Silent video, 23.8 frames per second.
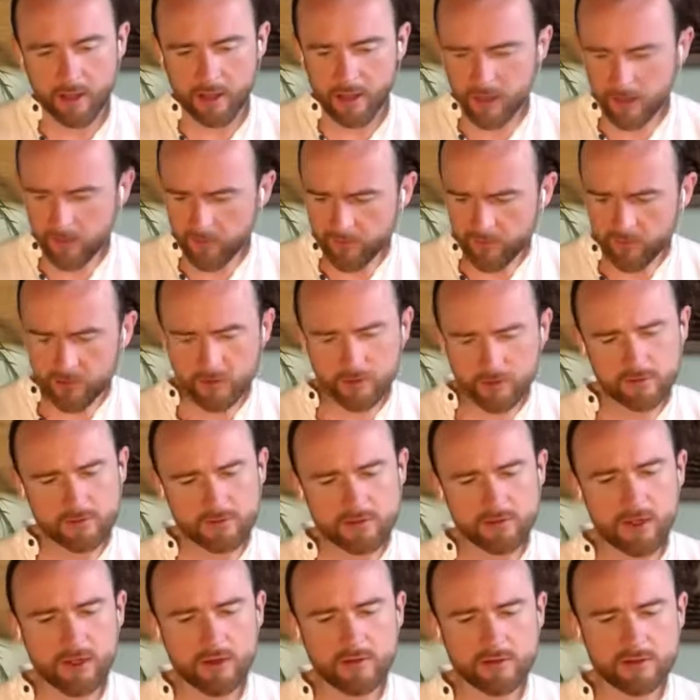If
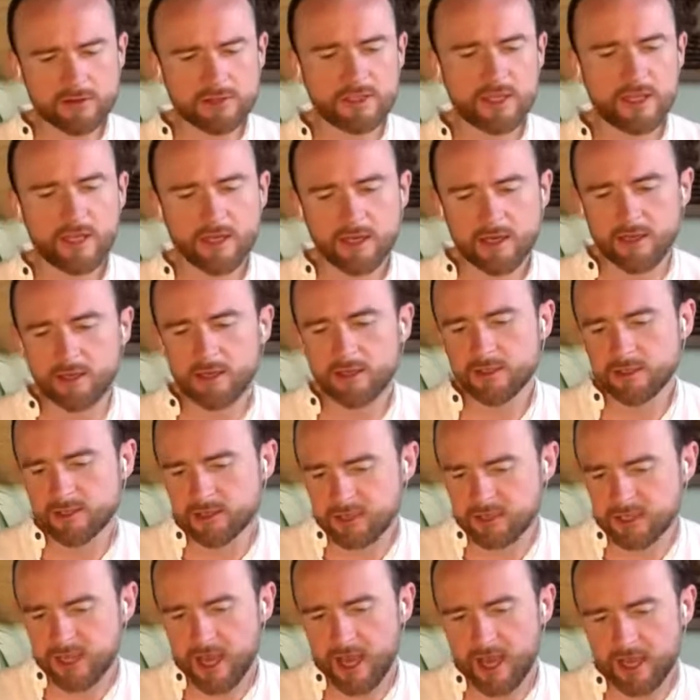you don't take a
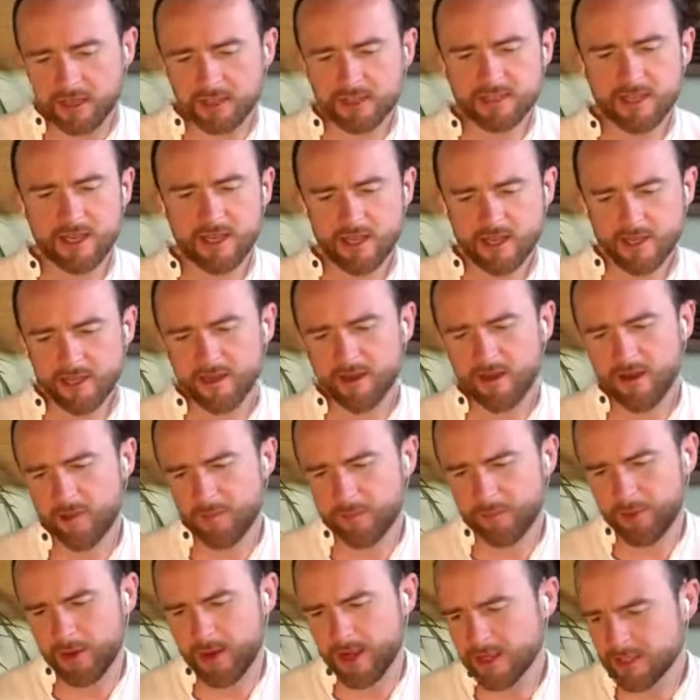stand, take
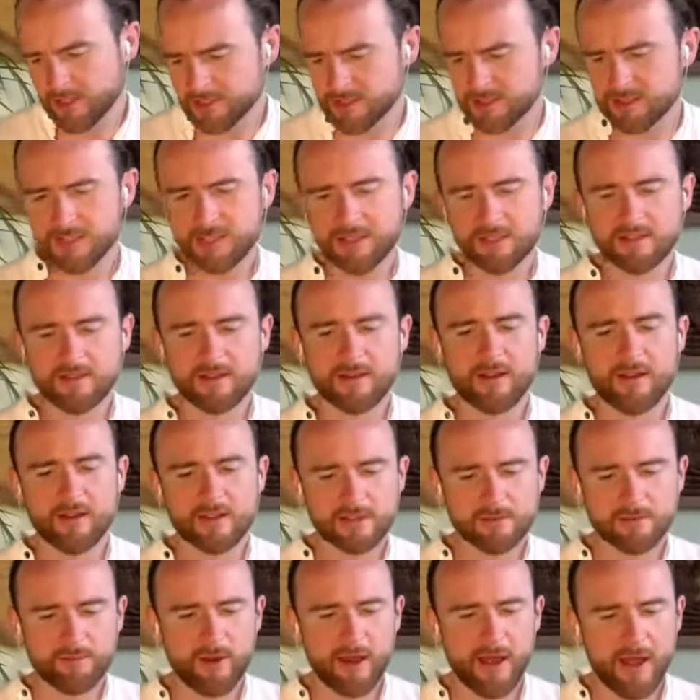your place in
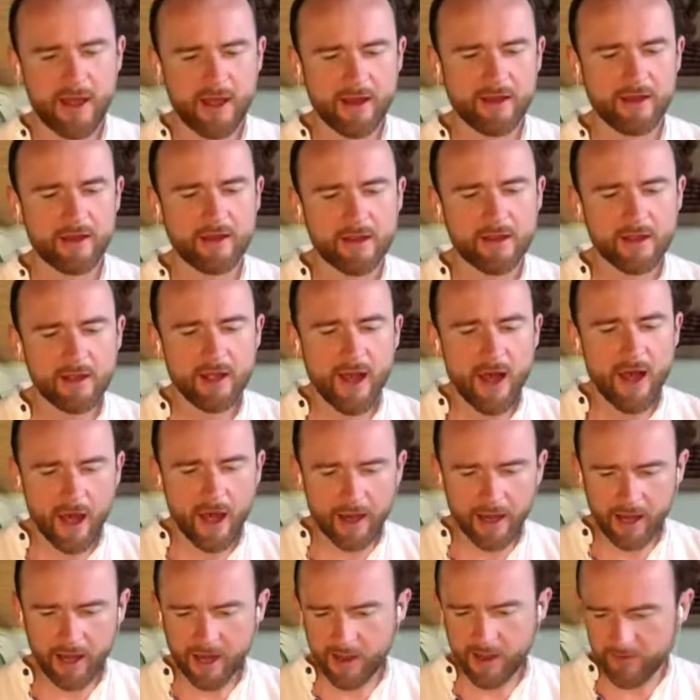God's plan
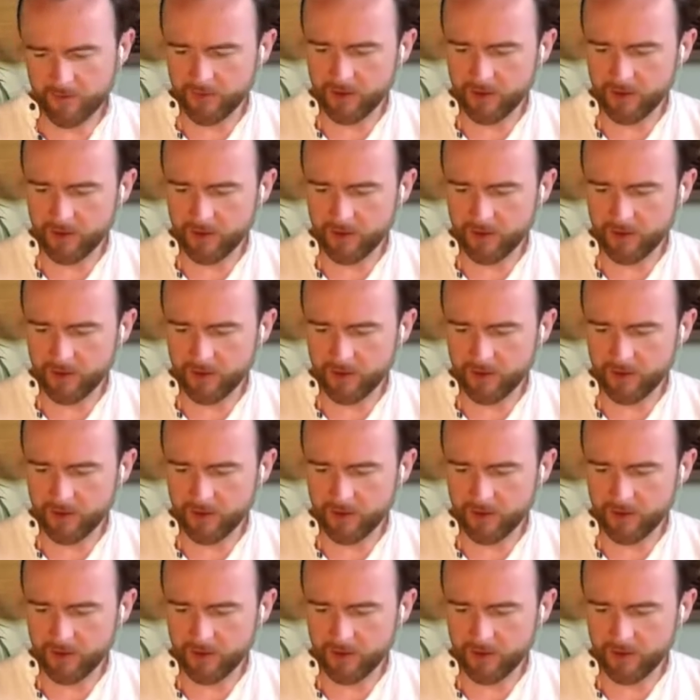and live